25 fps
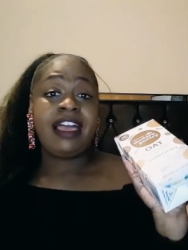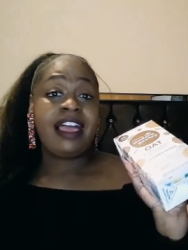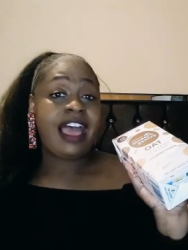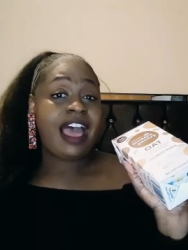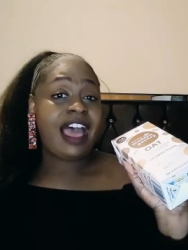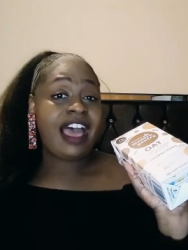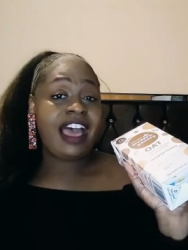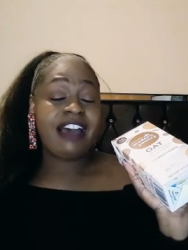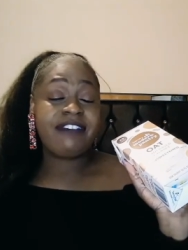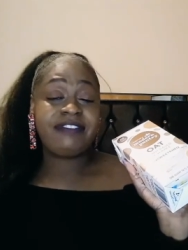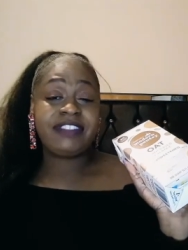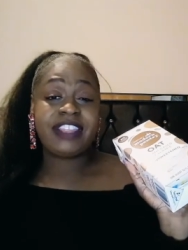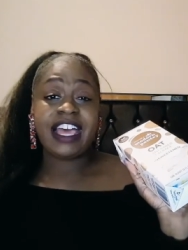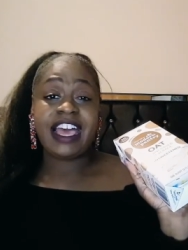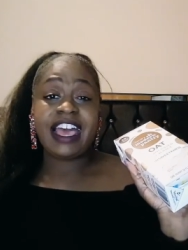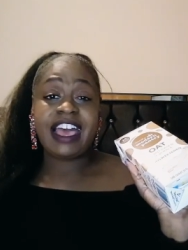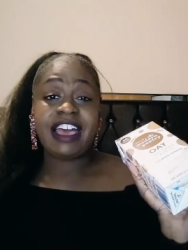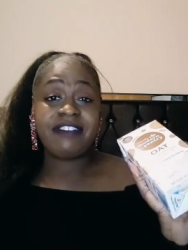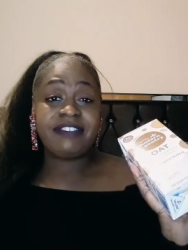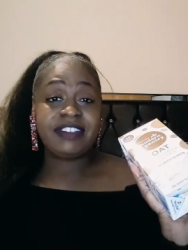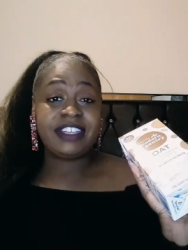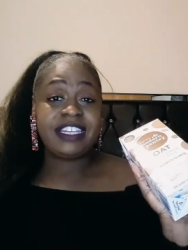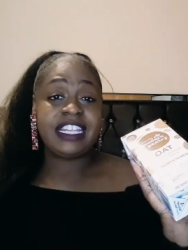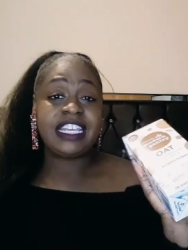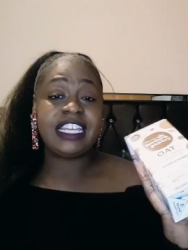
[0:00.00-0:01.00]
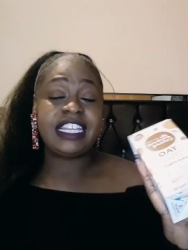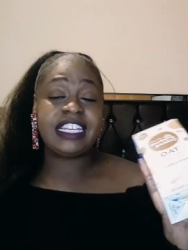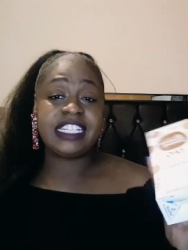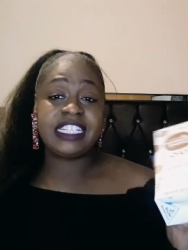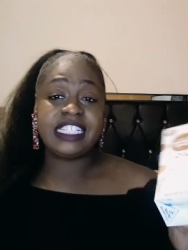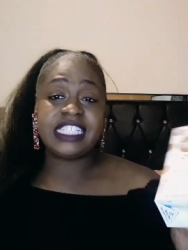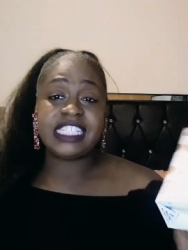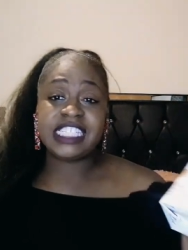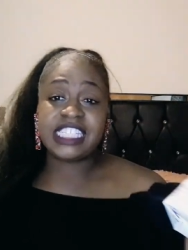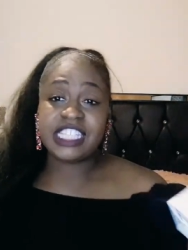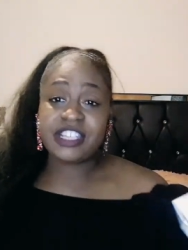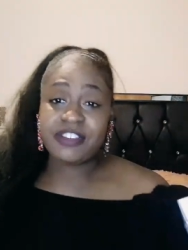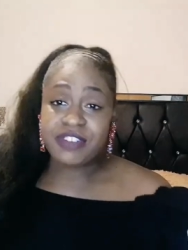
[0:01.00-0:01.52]
I have to have it in
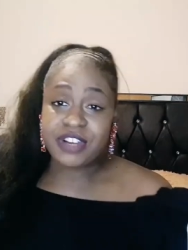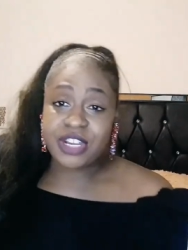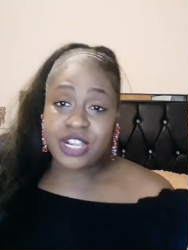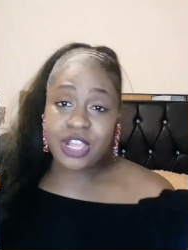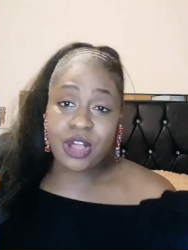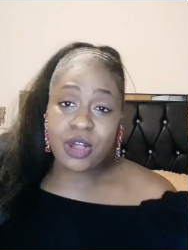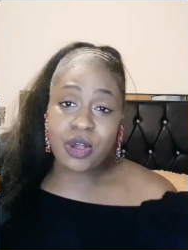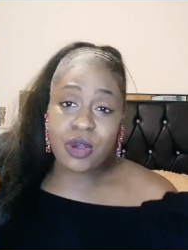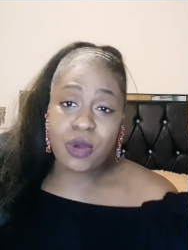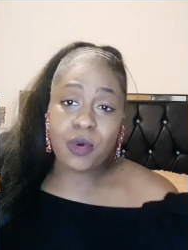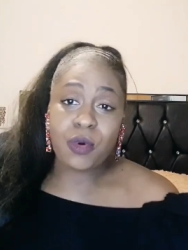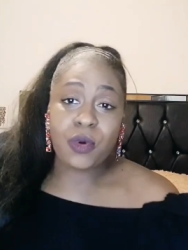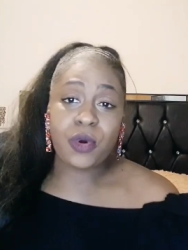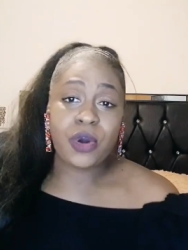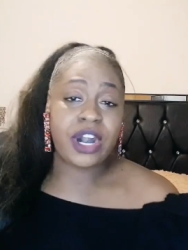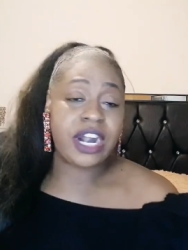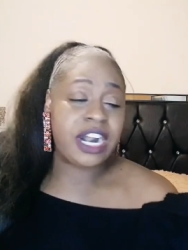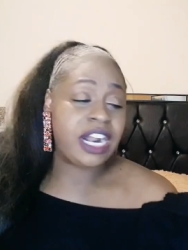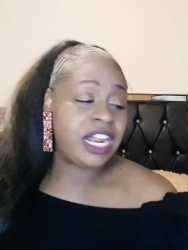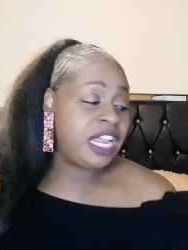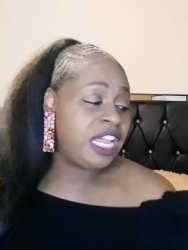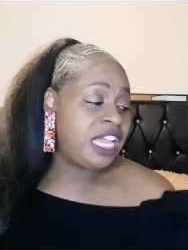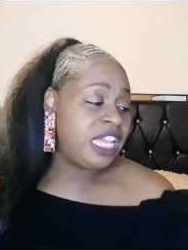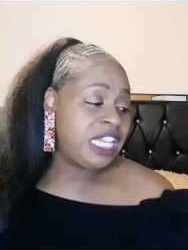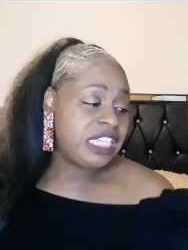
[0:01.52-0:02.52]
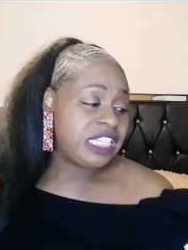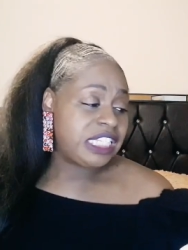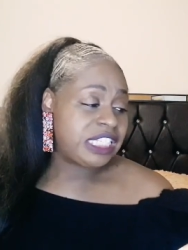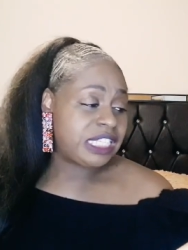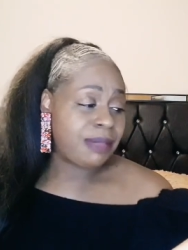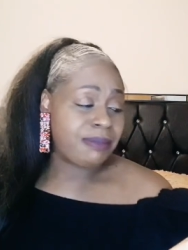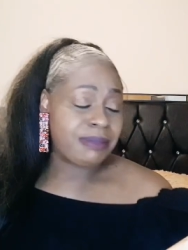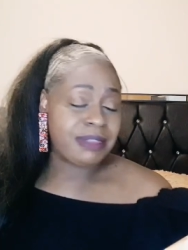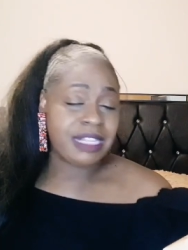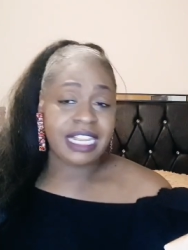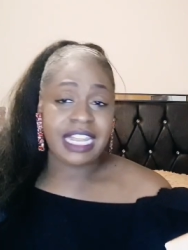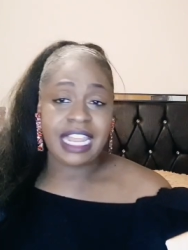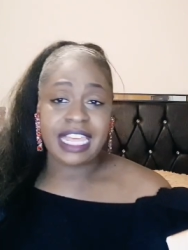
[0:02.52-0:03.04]
cereal or
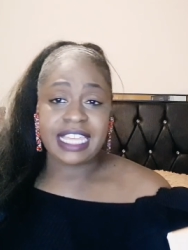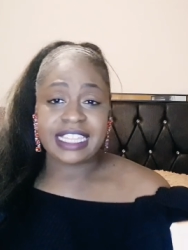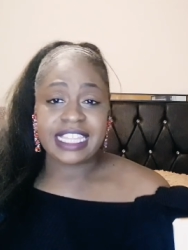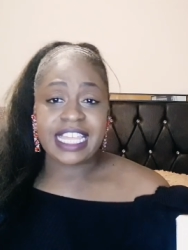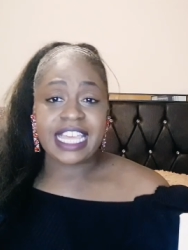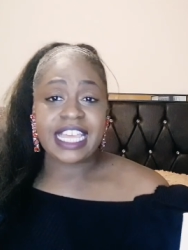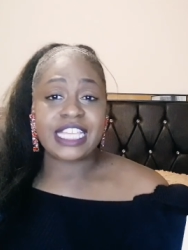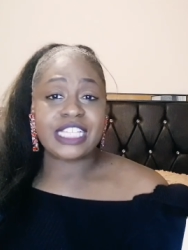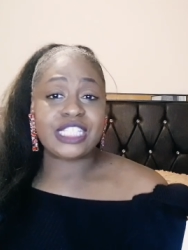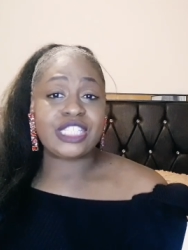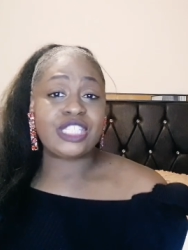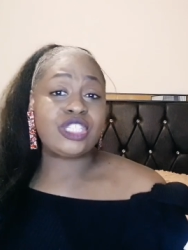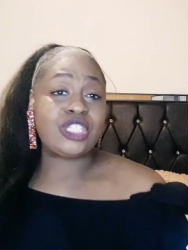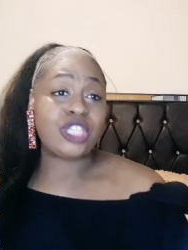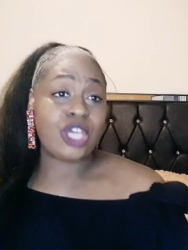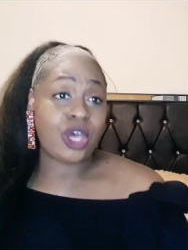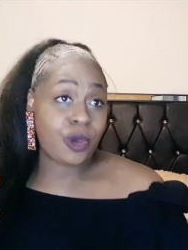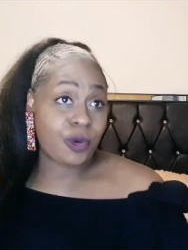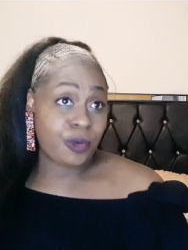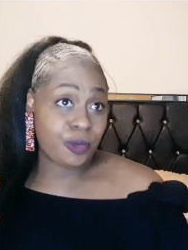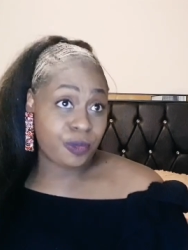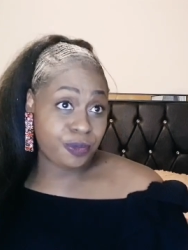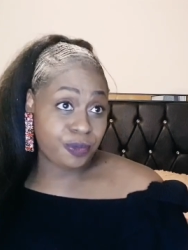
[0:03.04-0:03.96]
something like that. So